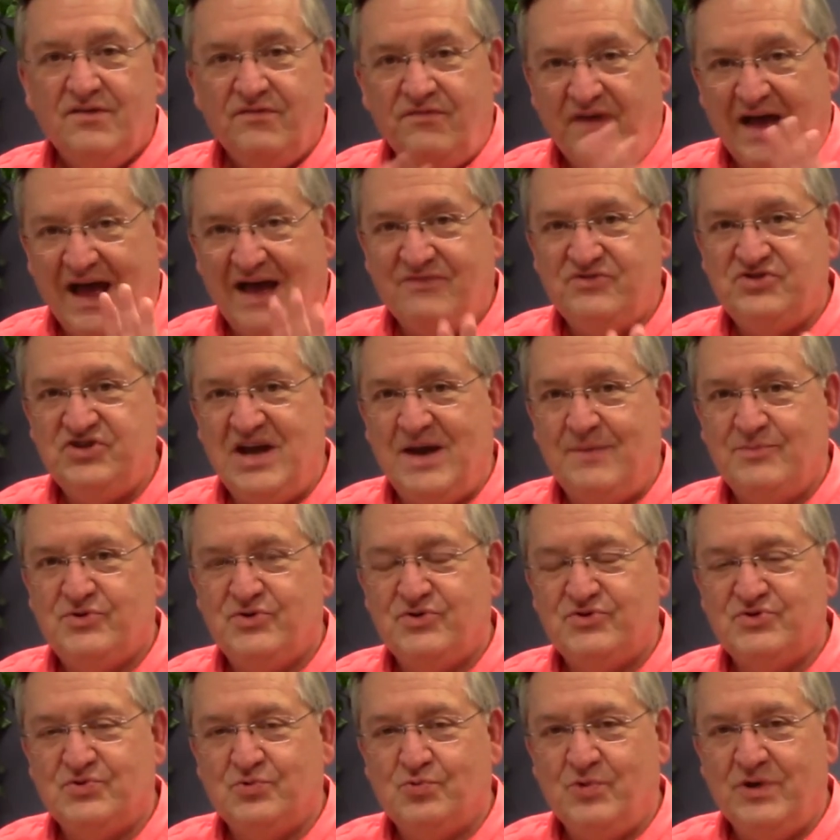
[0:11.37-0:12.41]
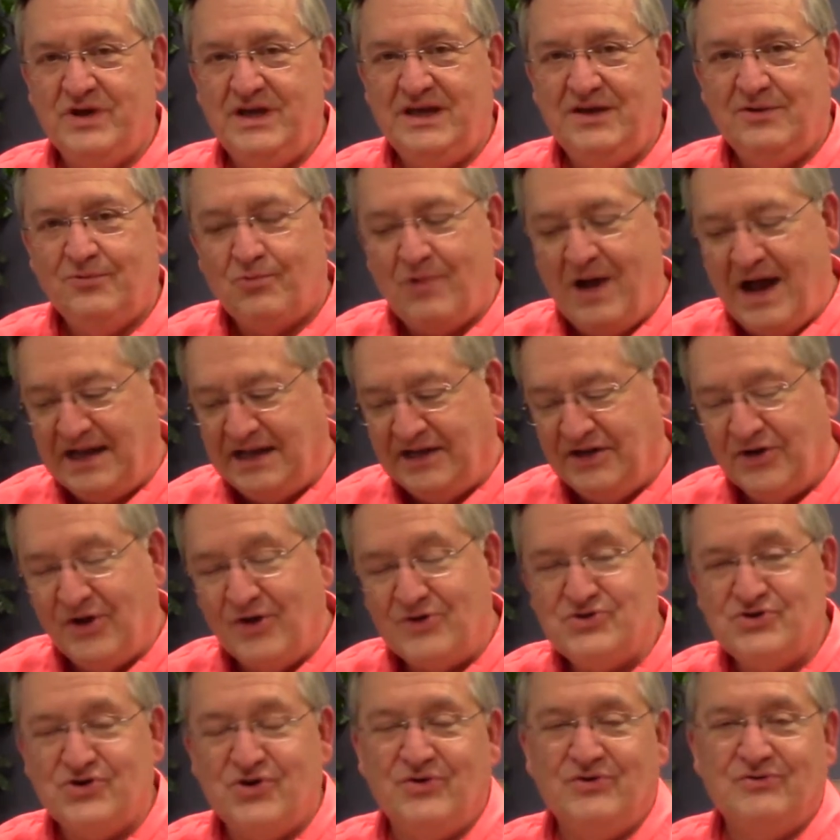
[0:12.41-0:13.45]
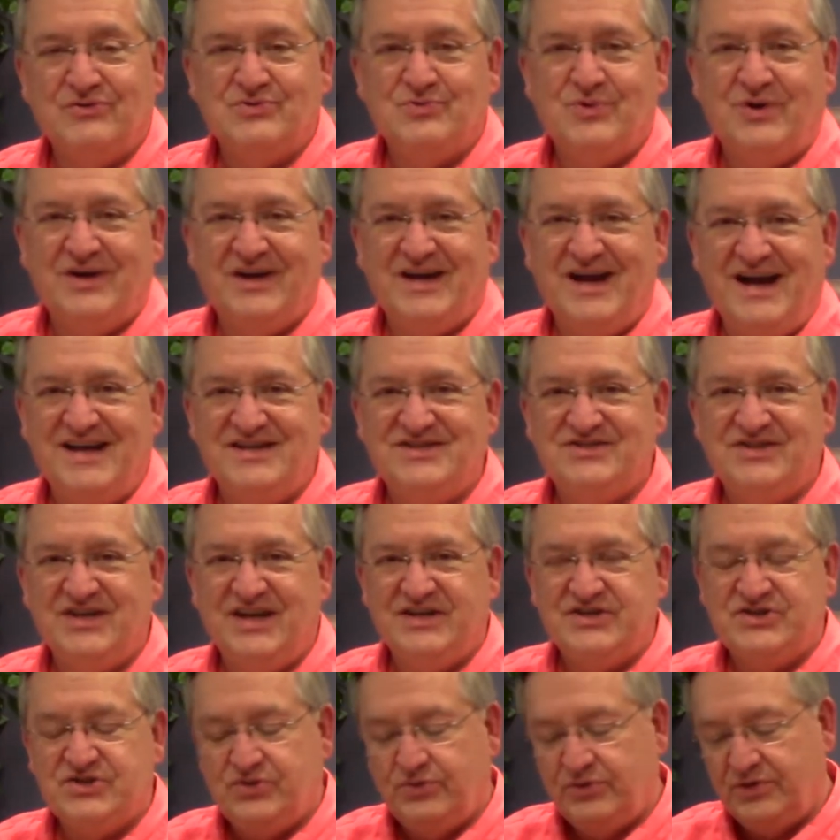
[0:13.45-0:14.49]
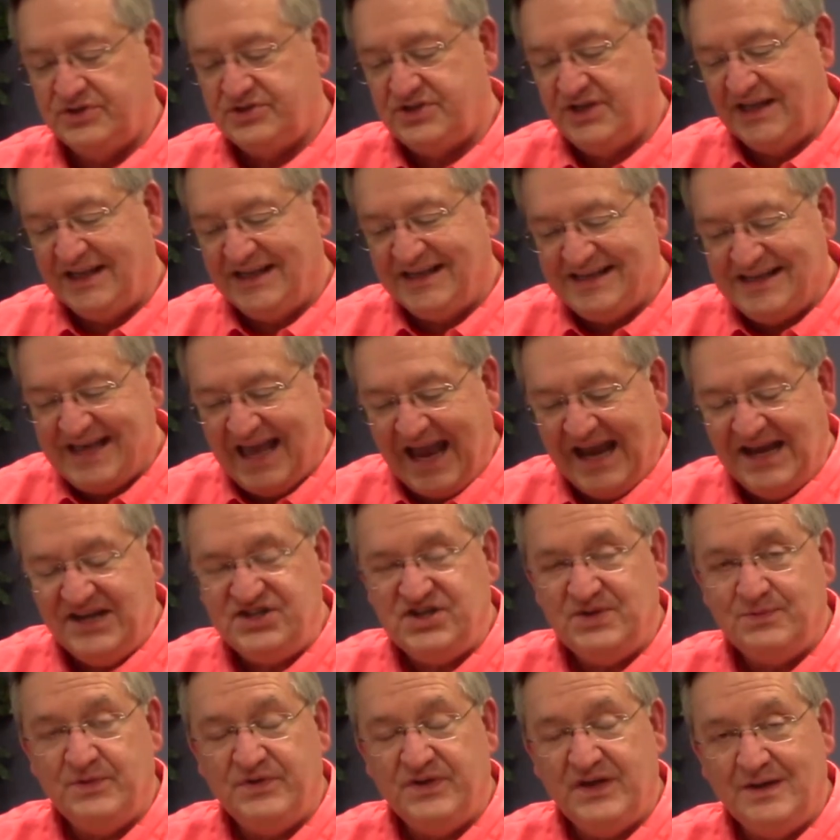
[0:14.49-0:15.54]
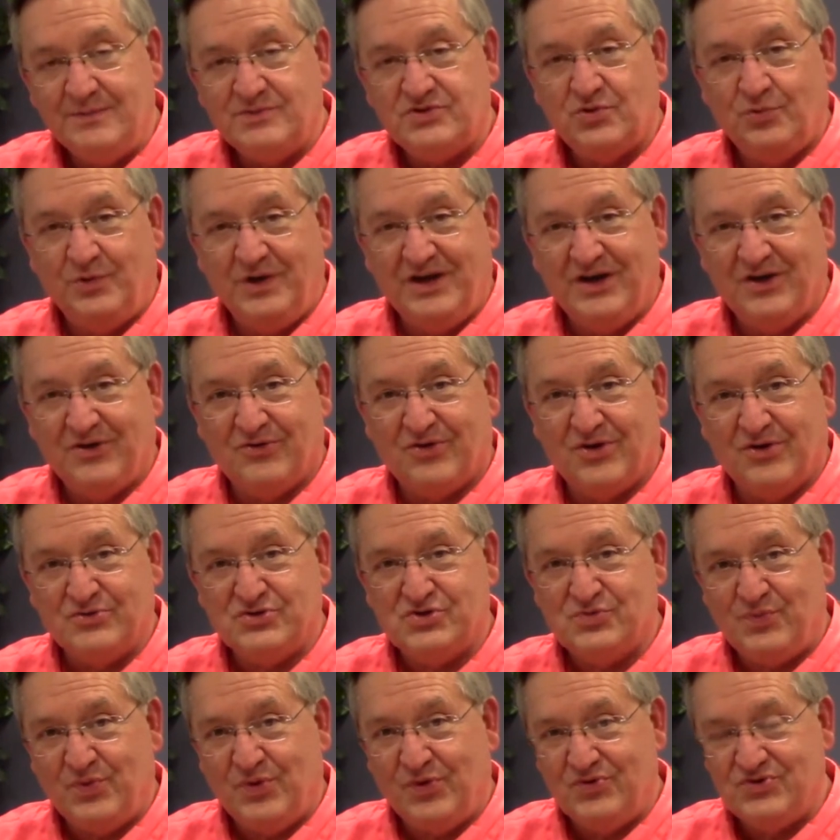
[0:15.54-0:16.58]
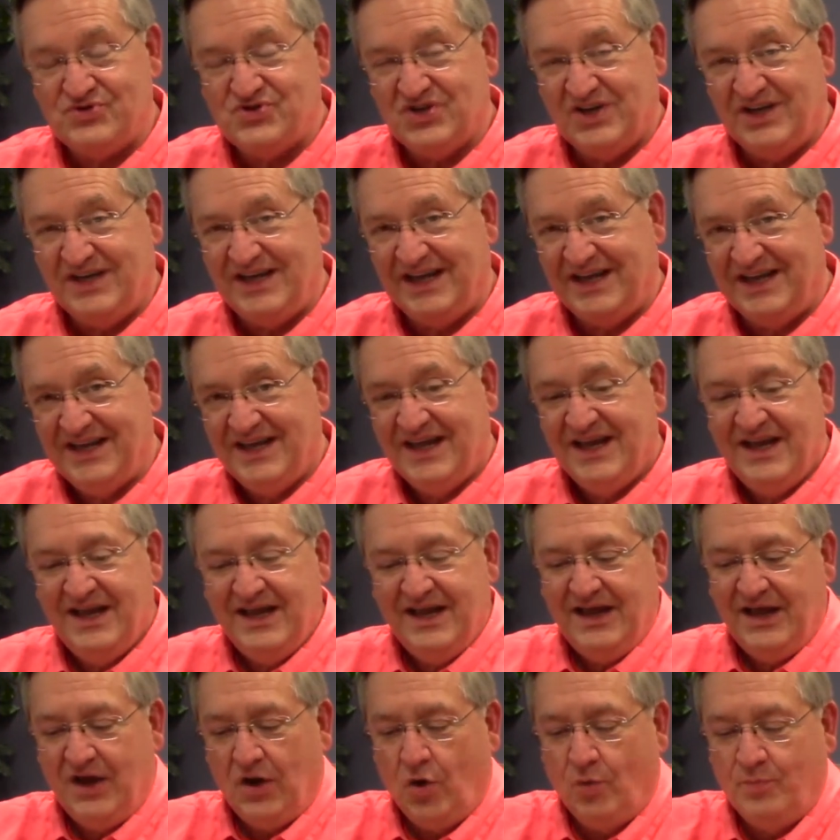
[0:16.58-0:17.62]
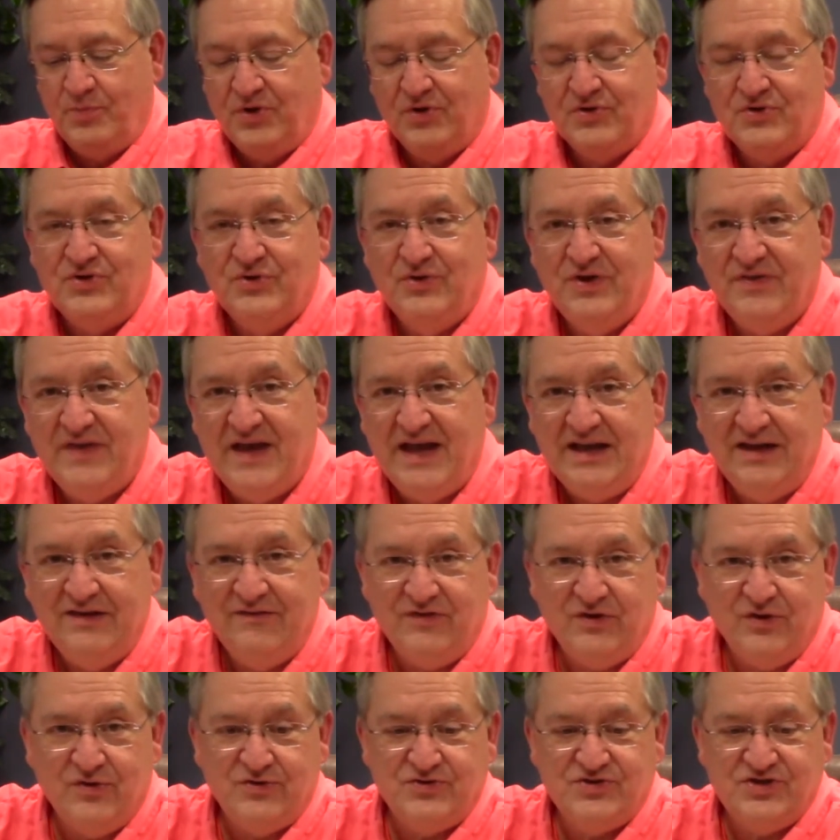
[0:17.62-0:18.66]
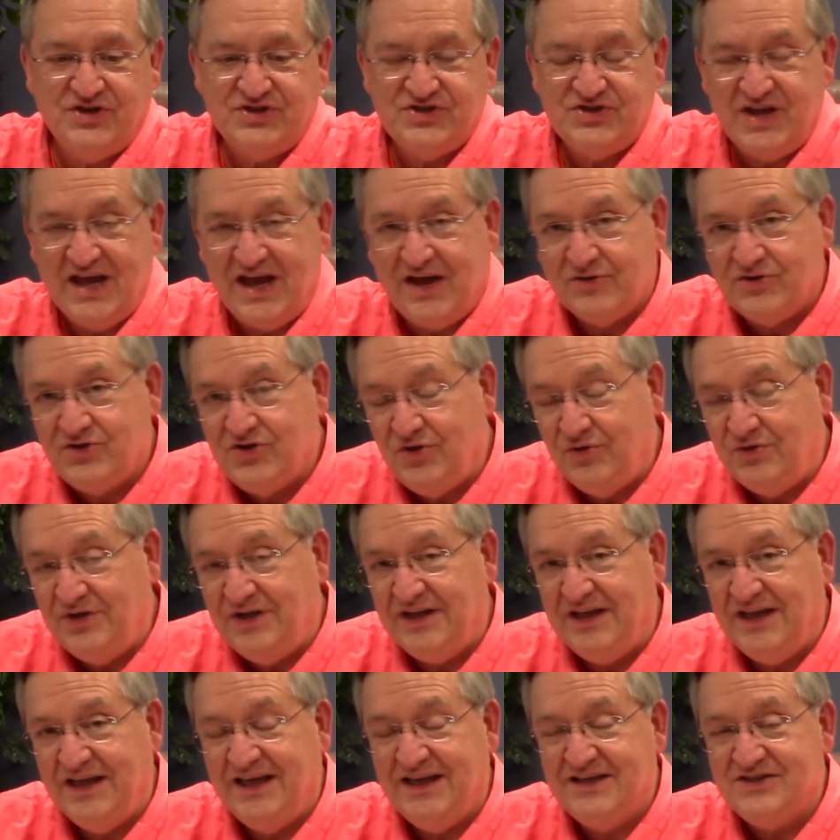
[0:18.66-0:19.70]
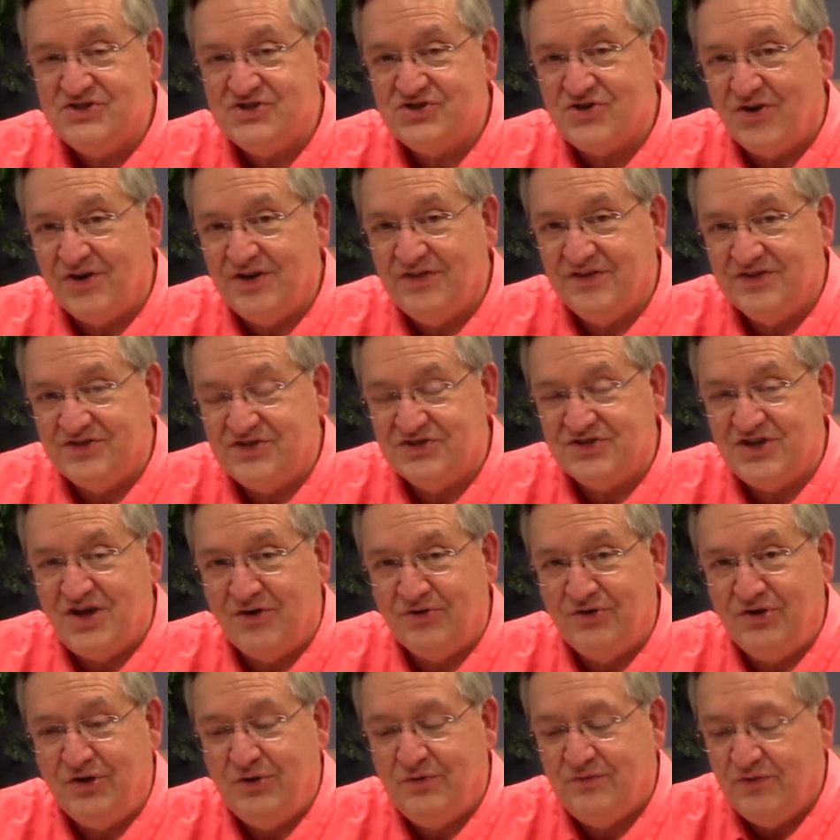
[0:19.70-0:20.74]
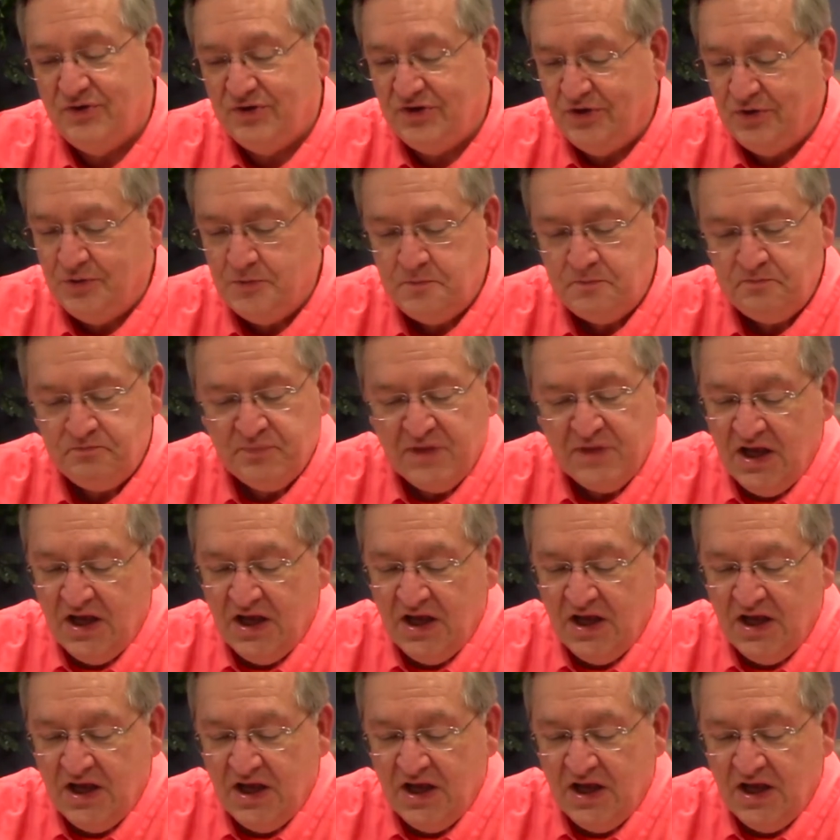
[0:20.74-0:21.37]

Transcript: Five chapters a week, writing in our journals what God says to us and engaging with Him so we can grow spiritually. And I hope you're doing that. And if you're just now tuning in, started, this is all new for you.